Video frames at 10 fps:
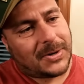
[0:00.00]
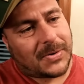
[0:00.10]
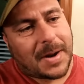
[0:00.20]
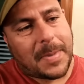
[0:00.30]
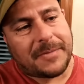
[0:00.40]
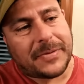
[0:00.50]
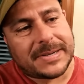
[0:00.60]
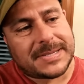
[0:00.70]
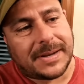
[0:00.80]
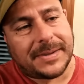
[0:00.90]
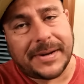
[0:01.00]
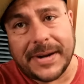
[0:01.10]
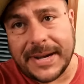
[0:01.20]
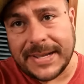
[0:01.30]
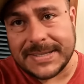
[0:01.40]
All right, my friends, uh, there
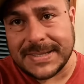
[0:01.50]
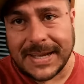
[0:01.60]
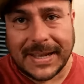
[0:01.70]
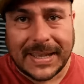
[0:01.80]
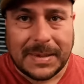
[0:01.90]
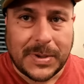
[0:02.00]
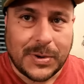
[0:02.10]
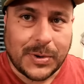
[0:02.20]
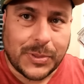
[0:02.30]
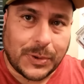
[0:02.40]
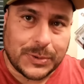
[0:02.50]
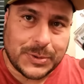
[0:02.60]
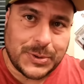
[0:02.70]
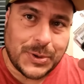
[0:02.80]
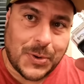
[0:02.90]
it is. Uh, give me your thoughts
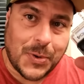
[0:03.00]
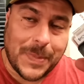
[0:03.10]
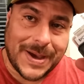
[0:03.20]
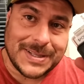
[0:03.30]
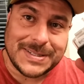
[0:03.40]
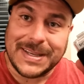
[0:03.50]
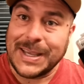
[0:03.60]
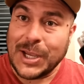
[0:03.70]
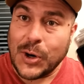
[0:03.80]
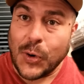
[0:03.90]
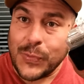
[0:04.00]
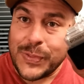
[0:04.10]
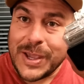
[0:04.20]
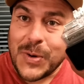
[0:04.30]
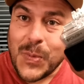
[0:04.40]
on your comments on
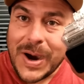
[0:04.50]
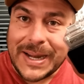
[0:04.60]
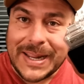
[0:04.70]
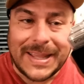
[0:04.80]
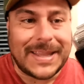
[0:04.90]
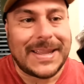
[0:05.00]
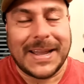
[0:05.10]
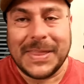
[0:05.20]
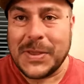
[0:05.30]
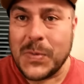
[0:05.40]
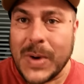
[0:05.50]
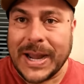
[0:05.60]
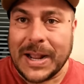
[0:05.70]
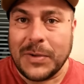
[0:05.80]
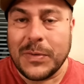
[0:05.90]
the quality and the
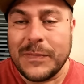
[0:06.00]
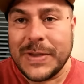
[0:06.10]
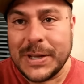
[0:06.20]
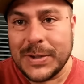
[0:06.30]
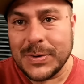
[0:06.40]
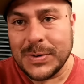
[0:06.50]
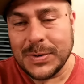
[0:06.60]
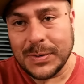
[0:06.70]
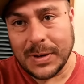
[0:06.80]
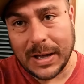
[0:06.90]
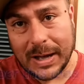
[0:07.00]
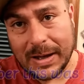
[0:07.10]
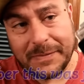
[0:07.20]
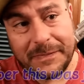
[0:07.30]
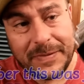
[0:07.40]
wide angle video
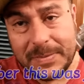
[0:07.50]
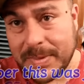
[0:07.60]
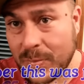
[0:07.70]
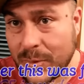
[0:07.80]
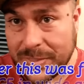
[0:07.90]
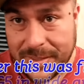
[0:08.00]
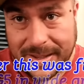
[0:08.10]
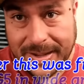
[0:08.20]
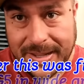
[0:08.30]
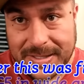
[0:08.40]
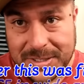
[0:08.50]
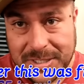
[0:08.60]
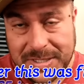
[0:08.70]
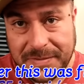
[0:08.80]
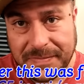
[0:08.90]
uh, filming with the uh,
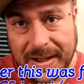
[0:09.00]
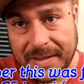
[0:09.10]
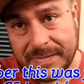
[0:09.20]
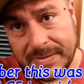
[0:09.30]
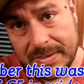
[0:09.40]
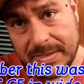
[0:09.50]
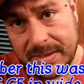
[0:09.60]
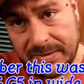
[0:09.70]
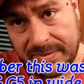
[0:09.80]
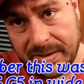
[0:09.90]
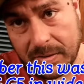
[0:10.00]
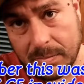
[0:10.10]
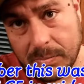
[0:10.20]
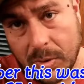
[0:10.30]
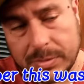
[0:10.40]
LG G5 this uh,
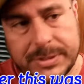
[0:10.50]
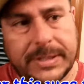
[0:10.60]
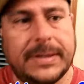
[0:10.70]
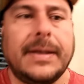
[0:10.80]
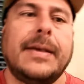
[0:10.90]
unboxing.